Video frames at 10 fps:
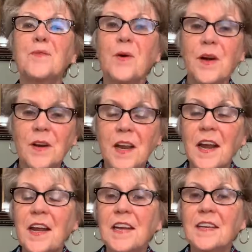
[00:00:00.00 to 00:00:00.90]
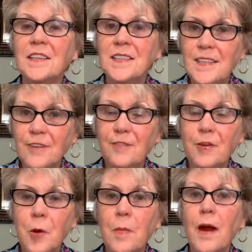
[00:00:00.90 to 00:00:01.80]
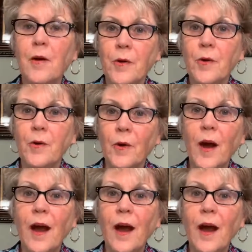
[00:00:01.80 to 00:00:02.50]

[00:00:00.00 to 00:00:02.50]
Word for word: what is different about her.